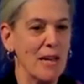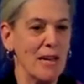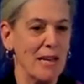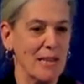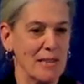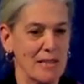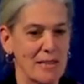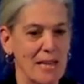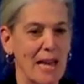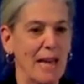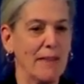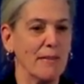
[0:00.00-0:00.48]

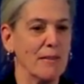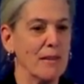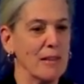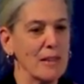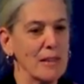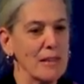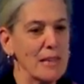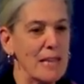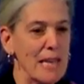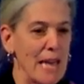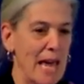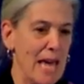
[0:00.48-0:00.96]
as that
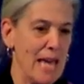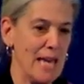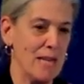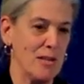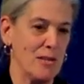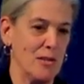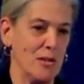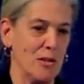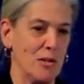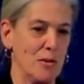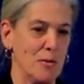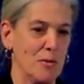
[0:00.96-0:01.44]

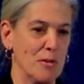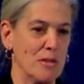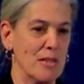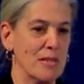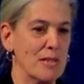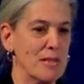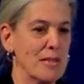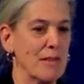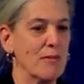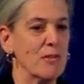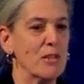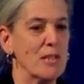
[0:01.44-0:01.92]
Linnaeus used in
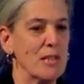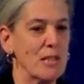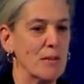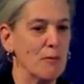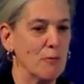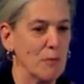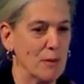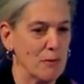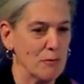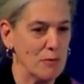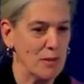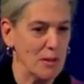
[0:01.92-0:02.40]

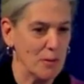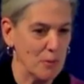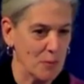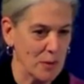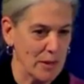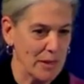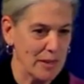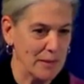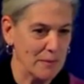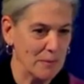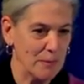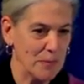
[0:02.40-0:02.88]

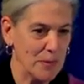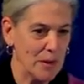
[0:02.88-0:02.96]
1753.